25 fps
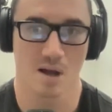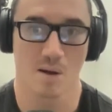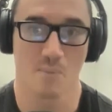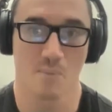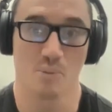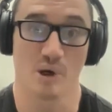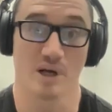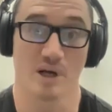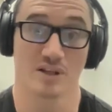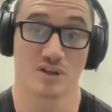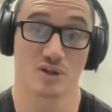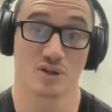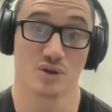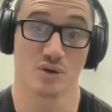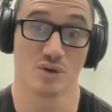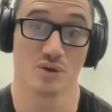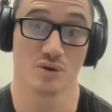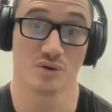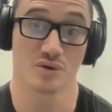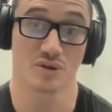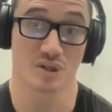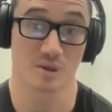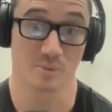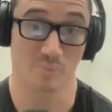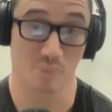but to
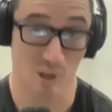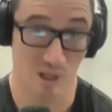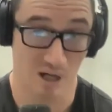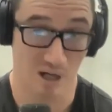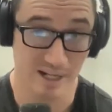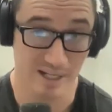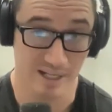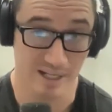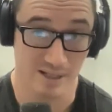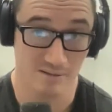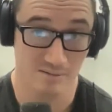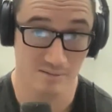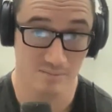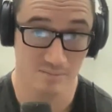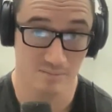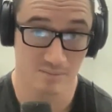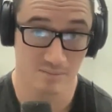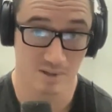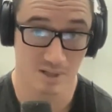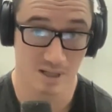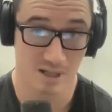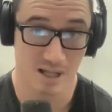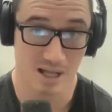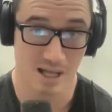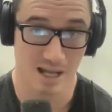supply it
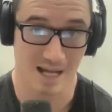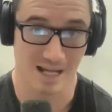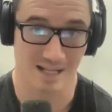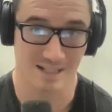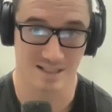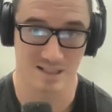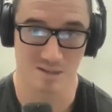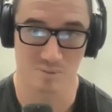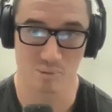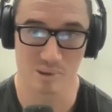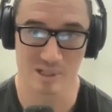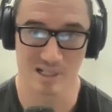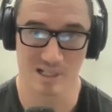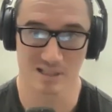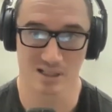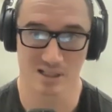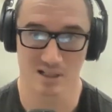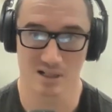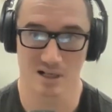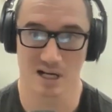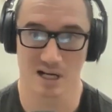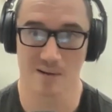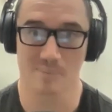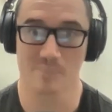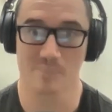and to be the
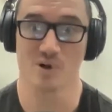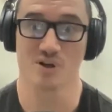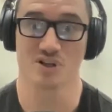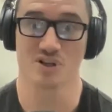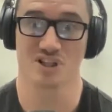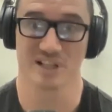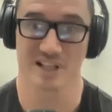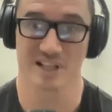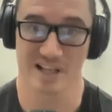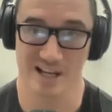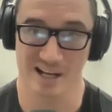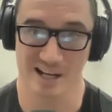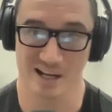guy pushing it